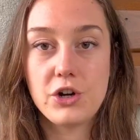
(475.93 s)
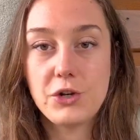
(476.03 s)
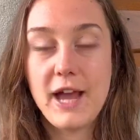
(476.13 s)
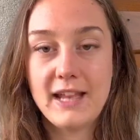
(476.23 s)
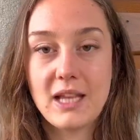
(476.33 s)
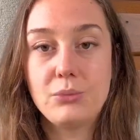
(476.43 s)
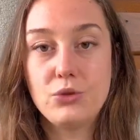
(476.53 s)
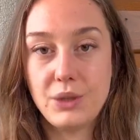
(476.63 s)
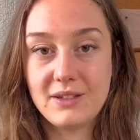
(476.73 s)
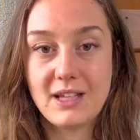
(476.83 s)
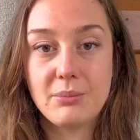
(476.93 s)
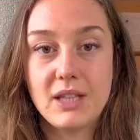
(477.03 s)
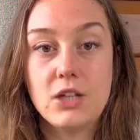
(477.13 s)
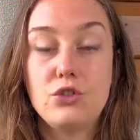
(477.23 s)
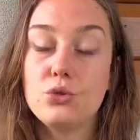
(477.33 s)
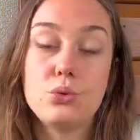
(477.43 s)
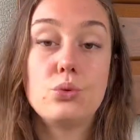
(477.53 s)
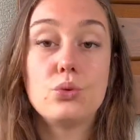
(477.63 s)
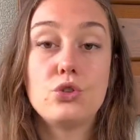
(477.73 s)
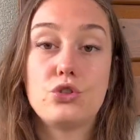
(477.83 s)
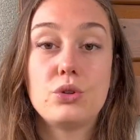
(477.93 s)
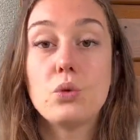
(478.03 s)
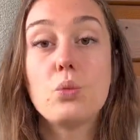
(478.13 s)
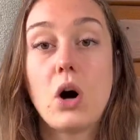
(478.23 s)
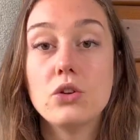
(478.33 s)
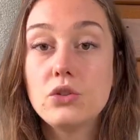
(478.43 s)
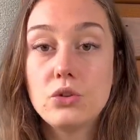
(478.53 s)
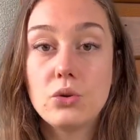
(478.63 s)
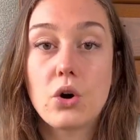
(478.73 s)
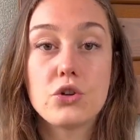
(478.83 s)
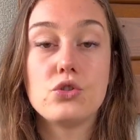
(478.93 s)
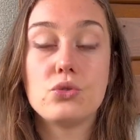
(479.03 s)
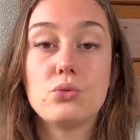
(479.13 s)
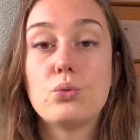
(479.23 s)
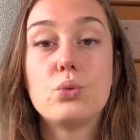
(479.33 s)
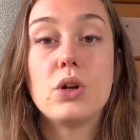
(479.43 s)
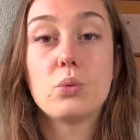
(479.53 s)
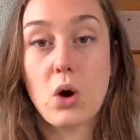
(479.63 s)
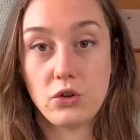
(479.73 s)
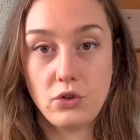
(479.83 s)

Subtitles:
or you end up doing something that you shouldn't want to do or you wouldn't want